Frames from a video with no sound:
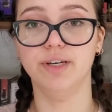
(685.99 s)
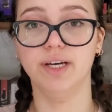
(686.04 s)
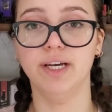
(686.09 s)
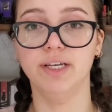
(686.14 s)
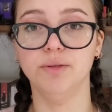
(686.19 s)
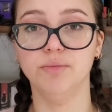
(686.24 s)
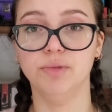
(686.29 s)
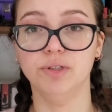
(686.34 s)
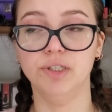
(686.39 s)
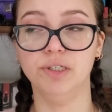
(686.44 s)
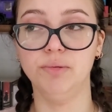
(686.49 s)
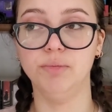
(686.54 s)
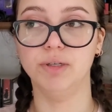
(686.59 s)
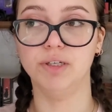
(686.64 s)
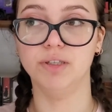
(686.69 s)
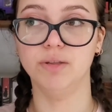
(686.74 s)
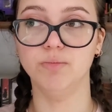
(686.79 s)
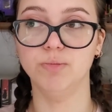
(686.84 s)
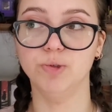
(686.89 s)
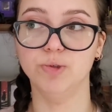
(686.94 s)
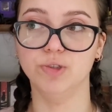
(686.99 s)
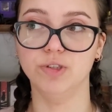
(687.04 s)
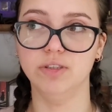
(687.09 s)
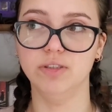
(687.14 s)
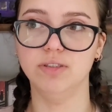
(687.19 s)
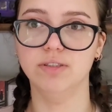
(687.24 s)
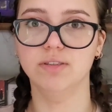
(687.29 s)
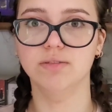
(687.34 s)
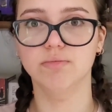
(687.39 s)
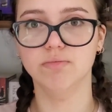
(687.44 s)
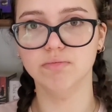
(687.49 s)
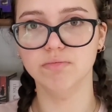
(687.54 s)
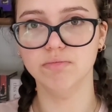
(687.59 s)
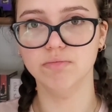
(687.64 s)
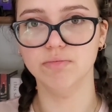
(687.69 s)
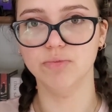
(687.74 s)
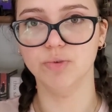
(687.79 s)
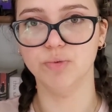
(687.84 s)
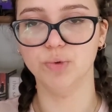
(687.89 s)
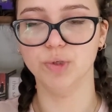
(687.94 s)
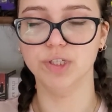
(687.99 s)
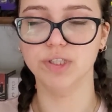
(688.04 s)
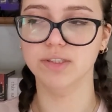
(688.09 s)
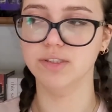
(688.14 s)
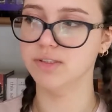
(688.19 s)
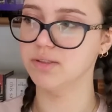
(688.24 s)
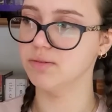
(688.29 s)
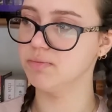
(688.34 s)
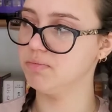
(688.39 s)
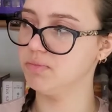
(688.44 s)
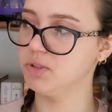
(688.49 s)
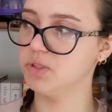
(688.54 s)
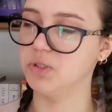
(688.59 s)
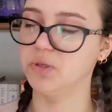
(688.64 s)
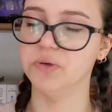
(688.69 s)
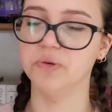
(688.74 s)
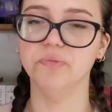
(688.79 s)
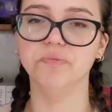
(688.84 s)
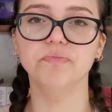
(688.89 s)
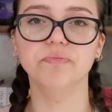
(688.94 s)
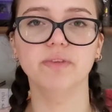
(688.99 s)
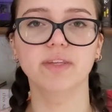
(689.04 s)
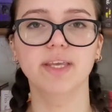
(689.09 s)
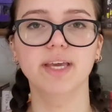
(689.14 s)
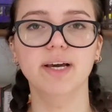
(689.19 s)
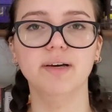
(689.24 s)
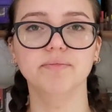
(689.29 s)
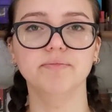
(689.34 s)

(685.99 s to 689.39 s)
Anna Marie McLemore's works, so yeah.